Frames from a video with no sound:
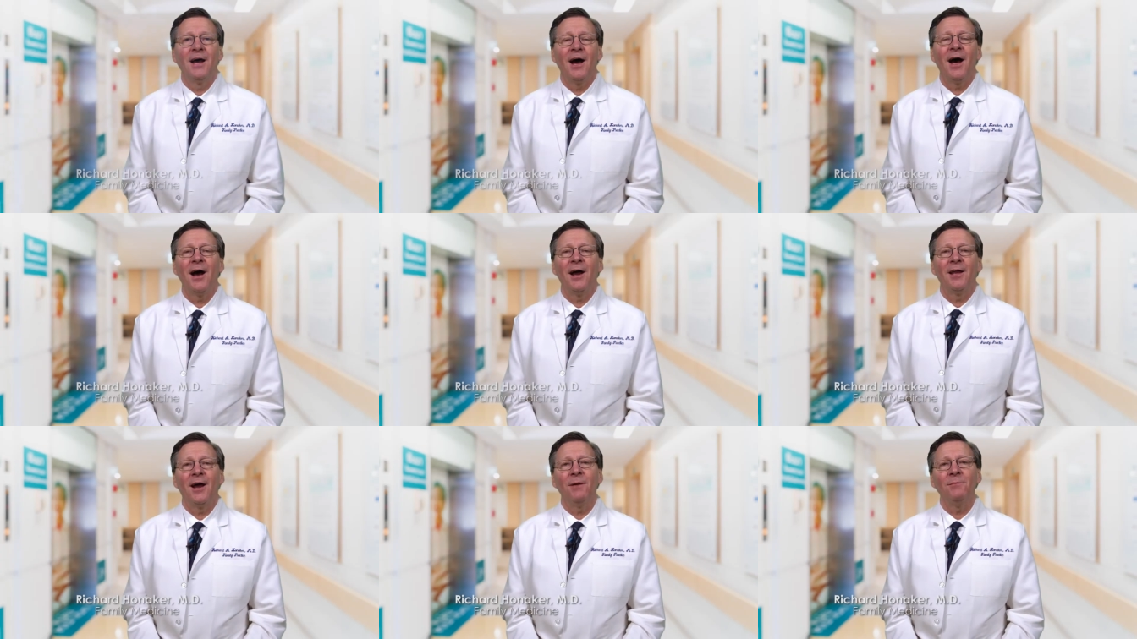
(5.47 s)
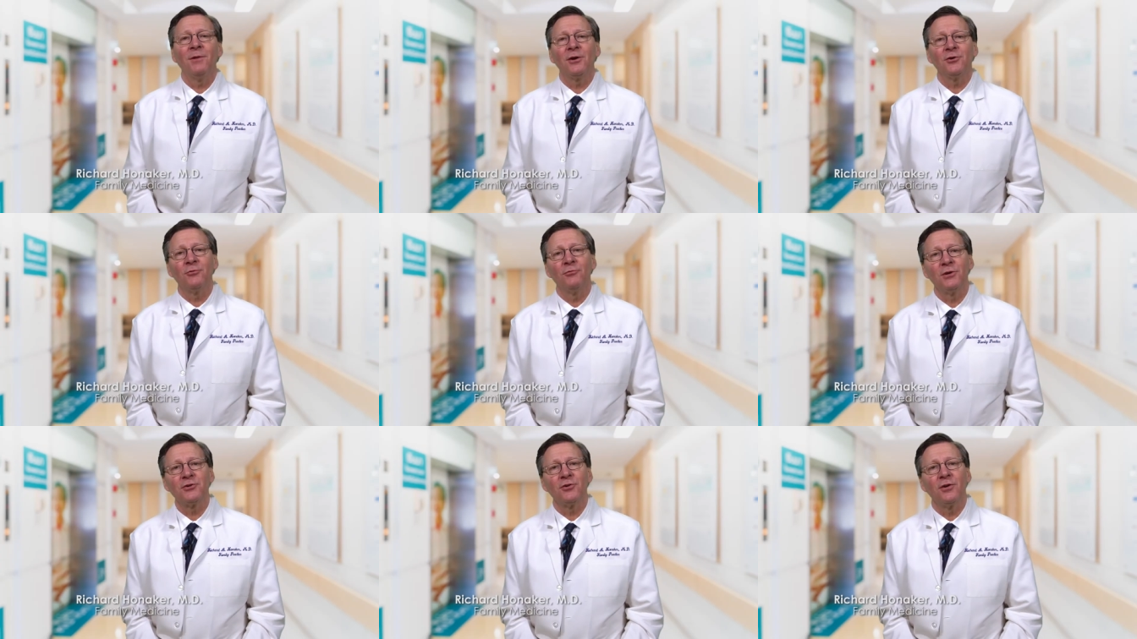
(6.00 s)
Hi, I'm
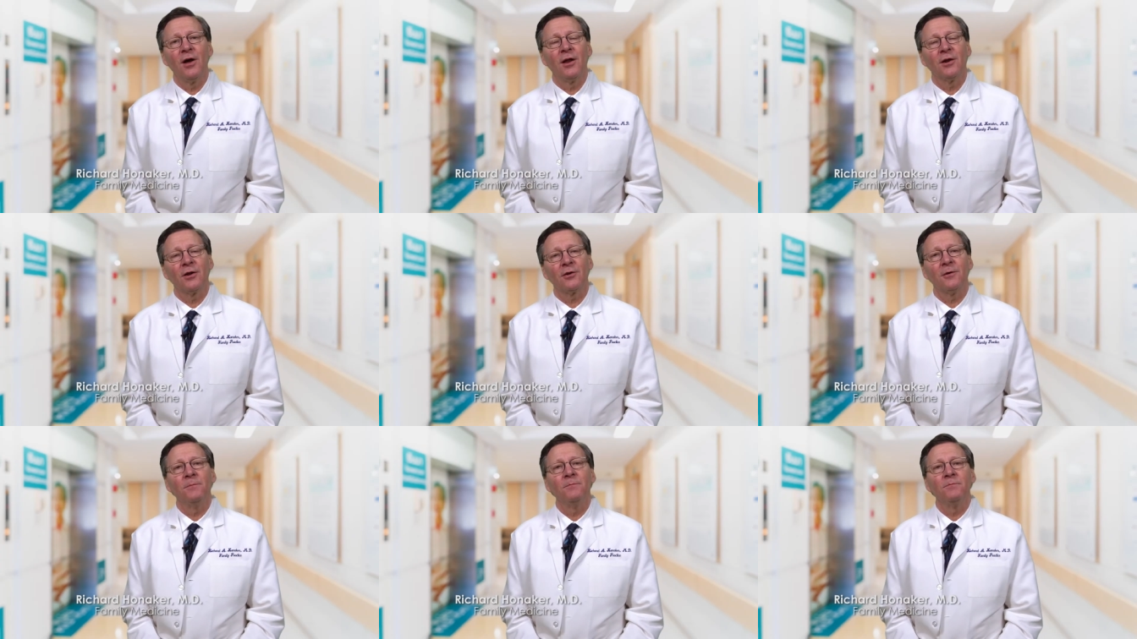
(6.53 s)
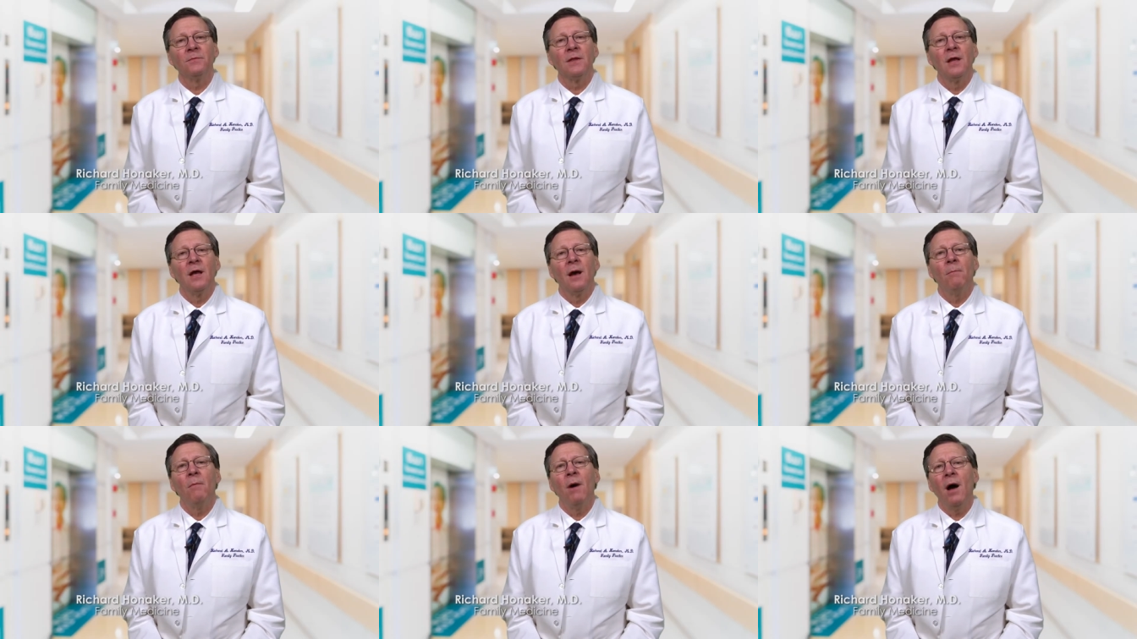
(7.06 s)
Dr. Richard Honaker.
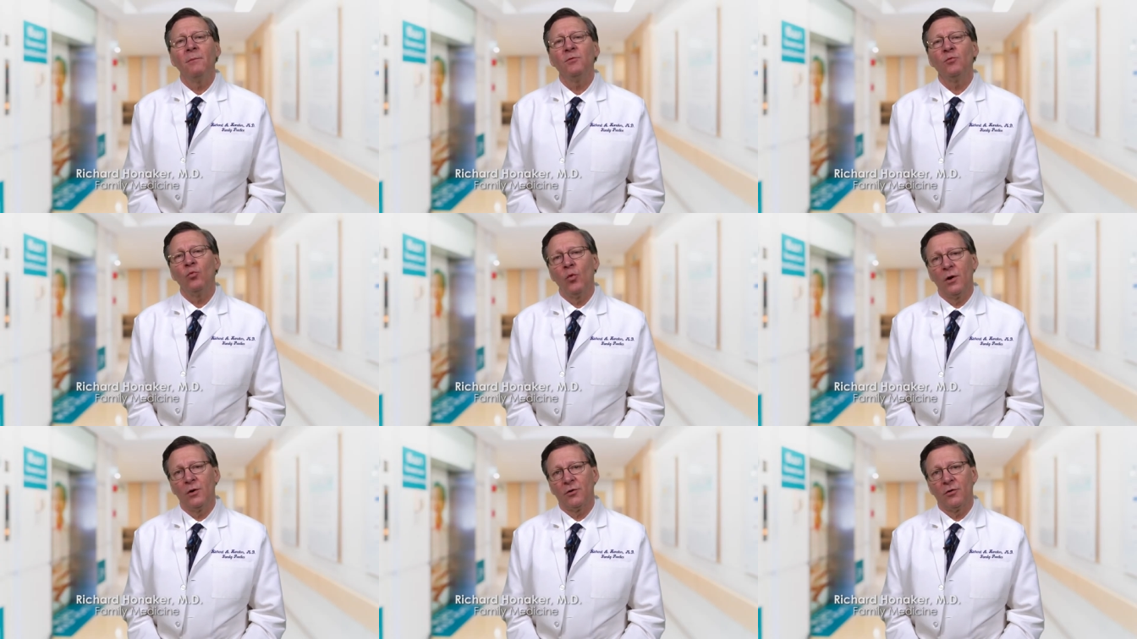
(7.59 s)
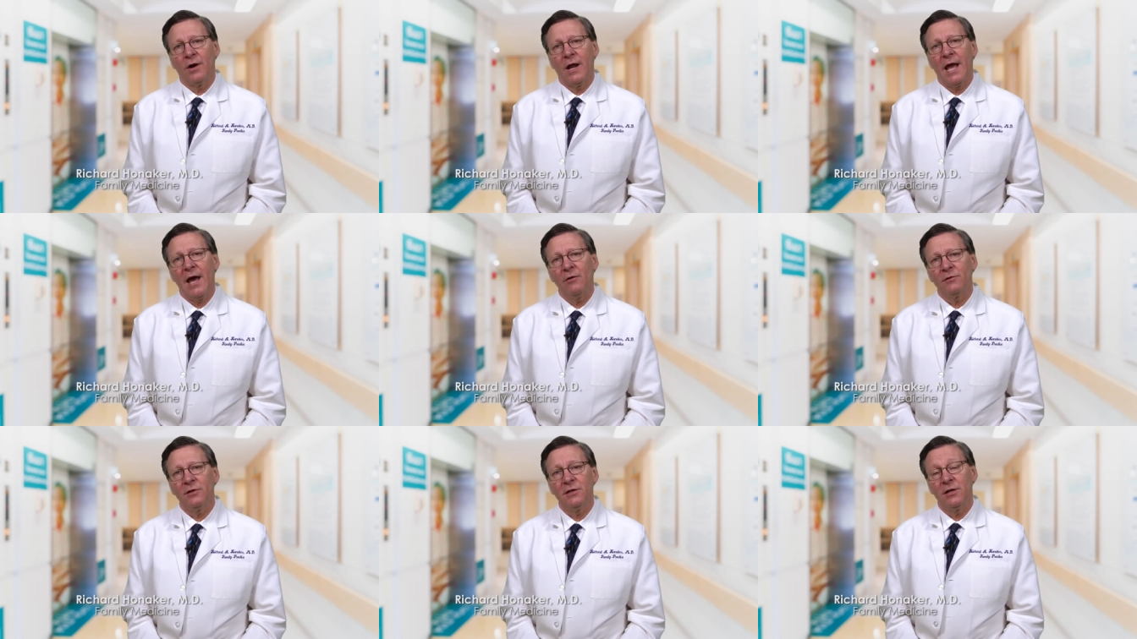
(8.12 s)
Moms wonder
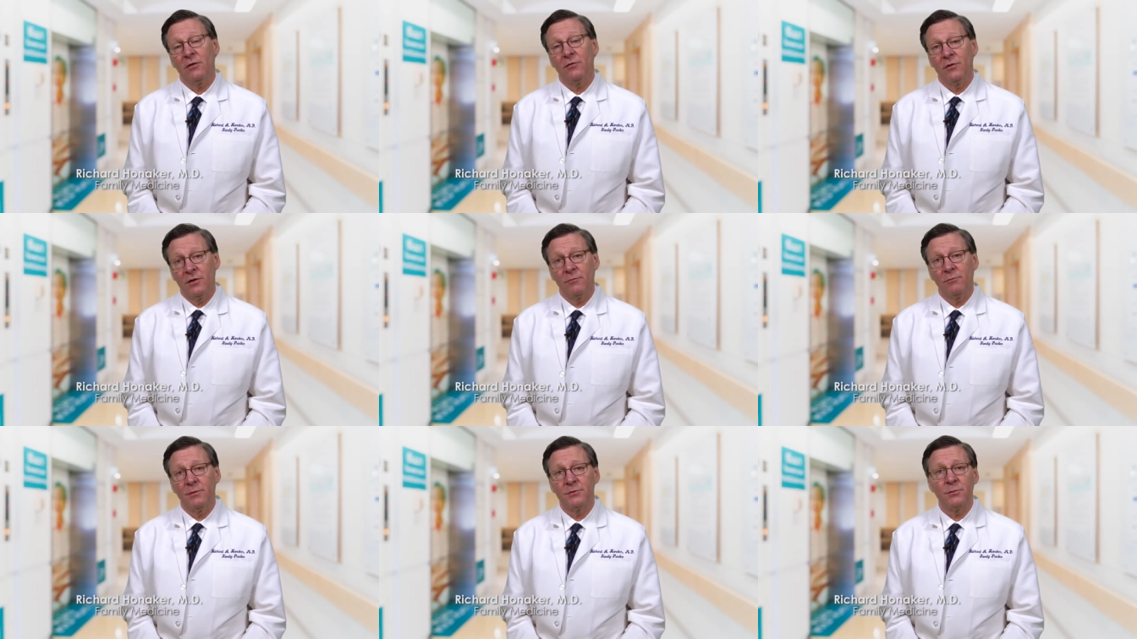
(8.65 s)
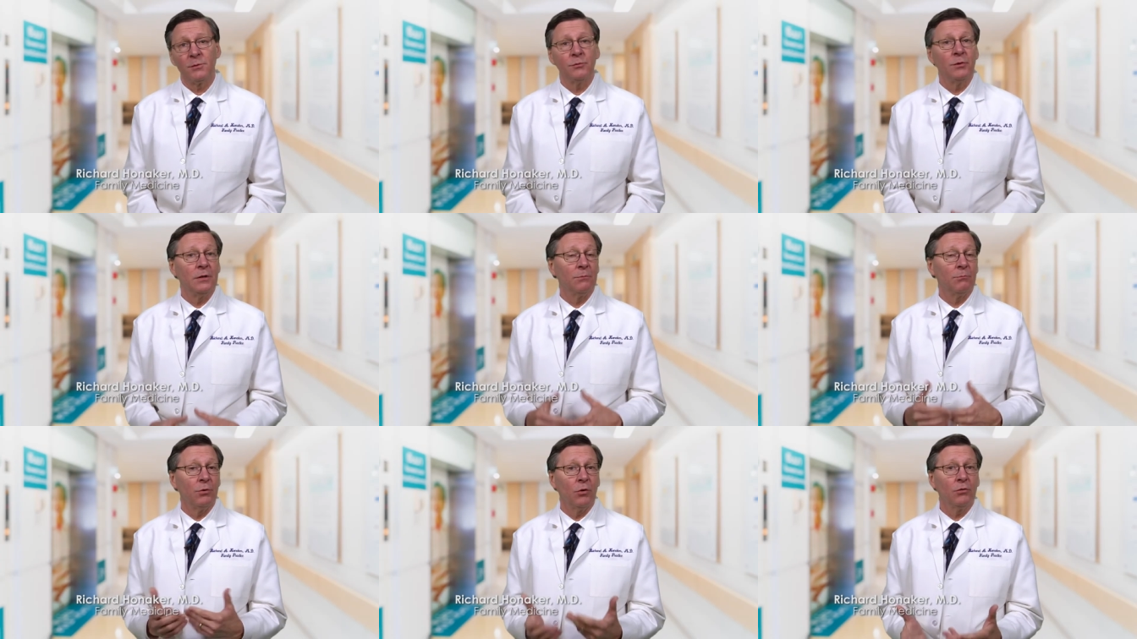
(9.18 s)
how to tell the difference
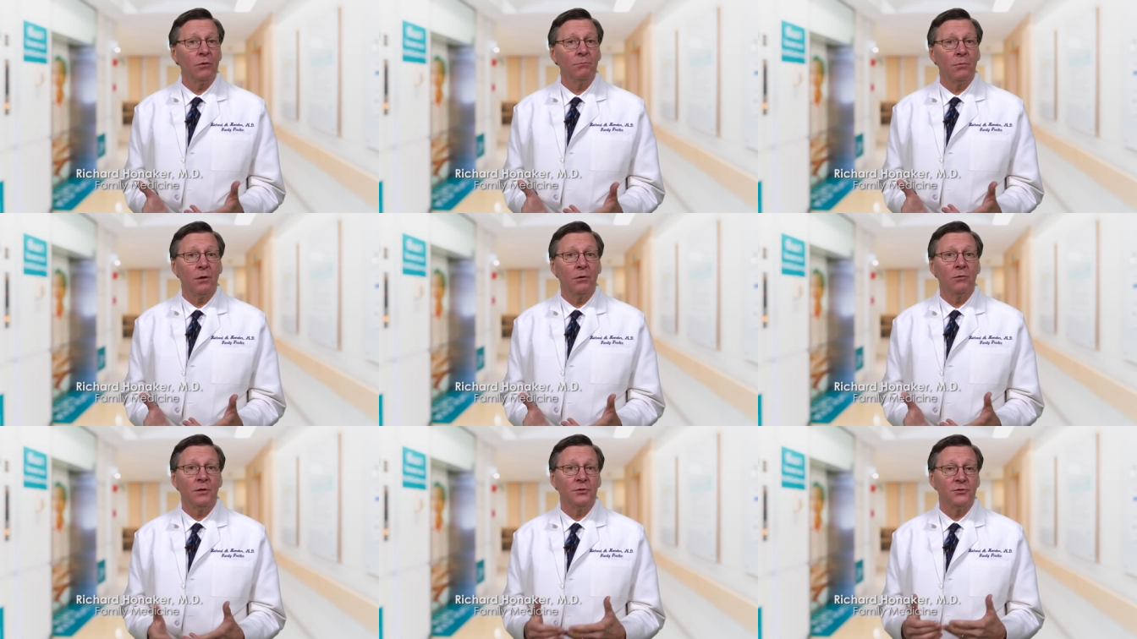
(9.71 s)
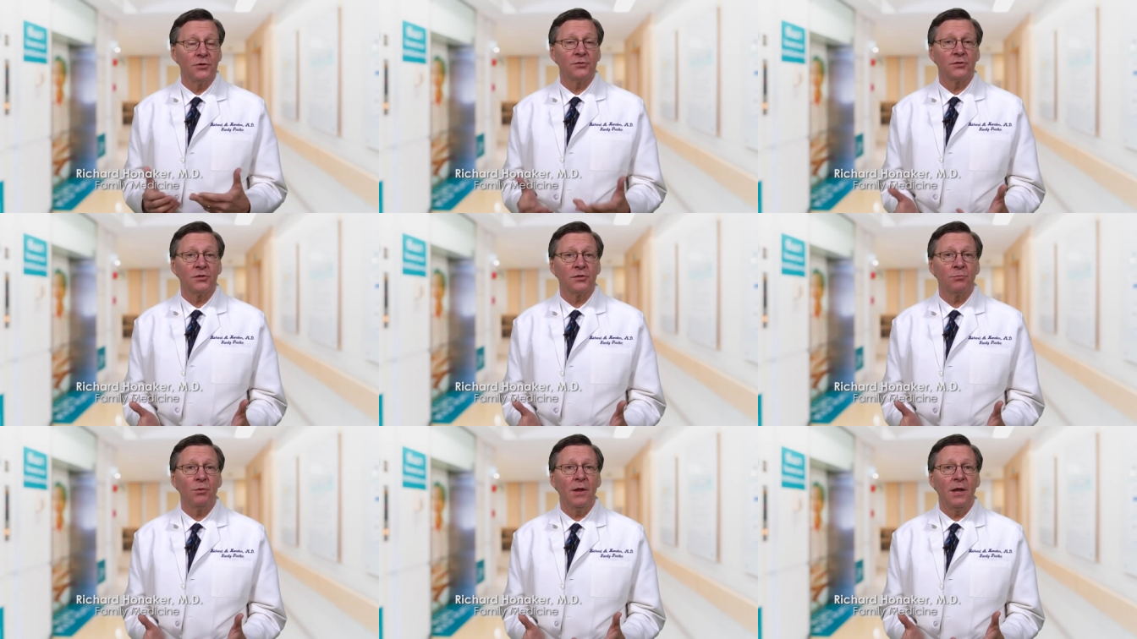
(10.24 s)
between a broken bone and just
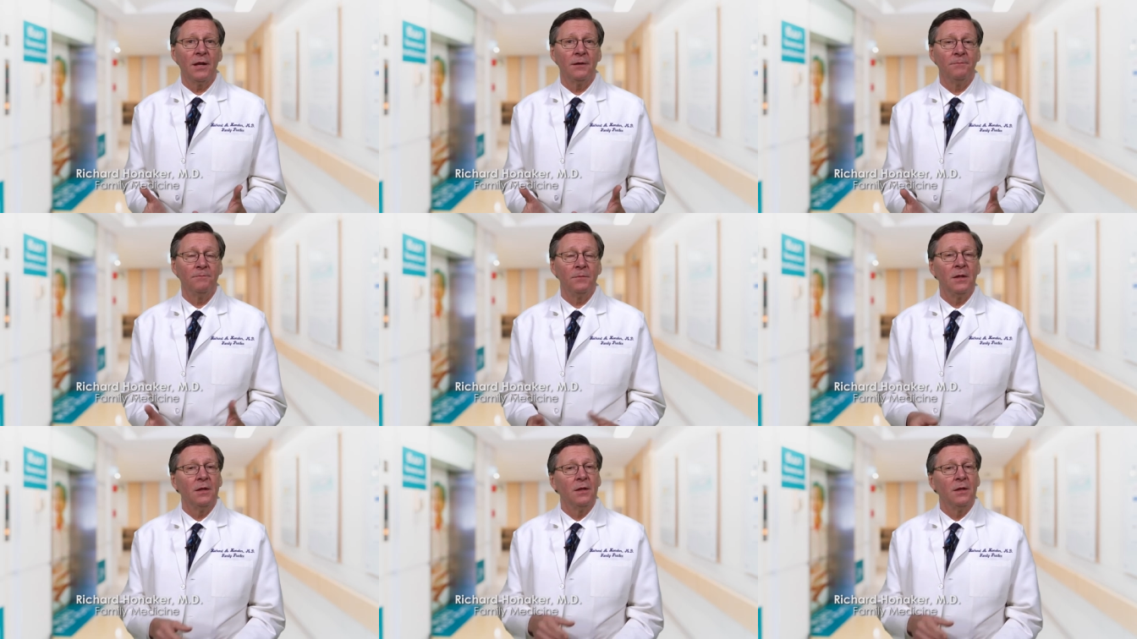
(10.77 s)
a sprain.